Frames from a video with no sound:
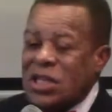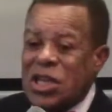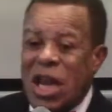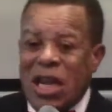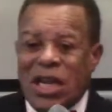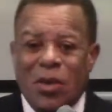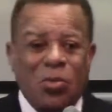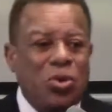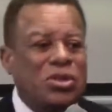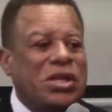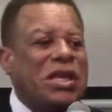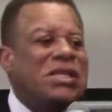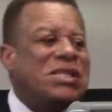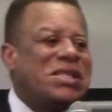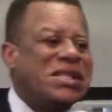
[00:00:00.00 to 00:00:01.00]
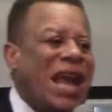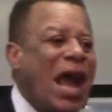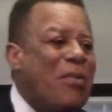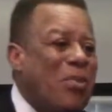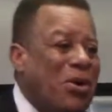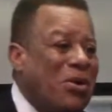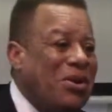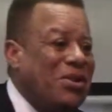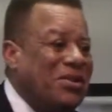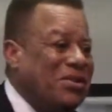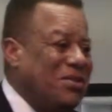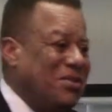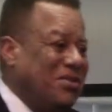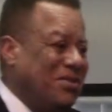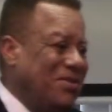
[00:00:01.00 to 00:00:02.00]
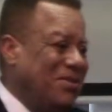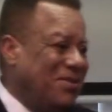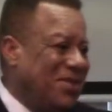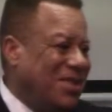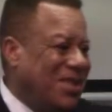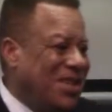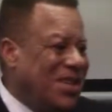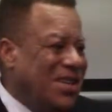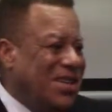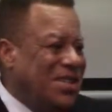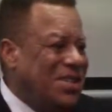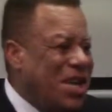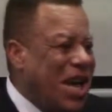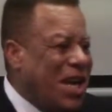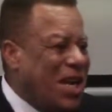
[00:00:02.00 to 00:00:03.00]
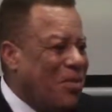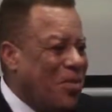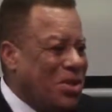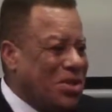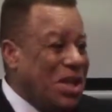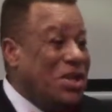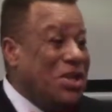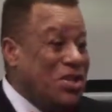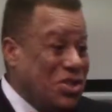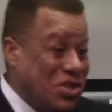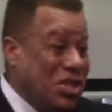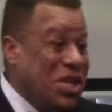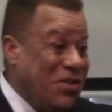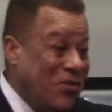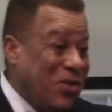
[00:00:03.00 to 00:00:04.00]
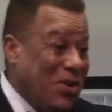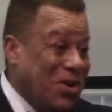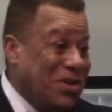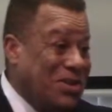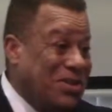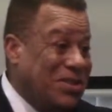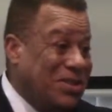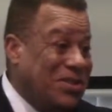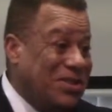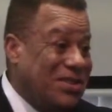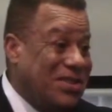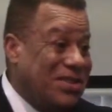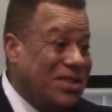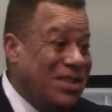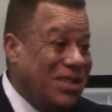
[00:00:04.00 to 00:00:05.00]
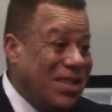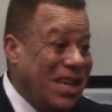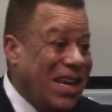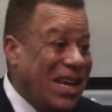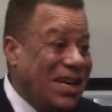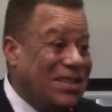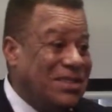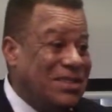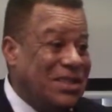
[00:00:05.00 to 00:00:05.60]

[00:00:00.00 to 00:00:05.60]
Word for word: Jacob was a scammer. Mm -hmm. Jacob was a deceiver. Mm -hmm. Yeah.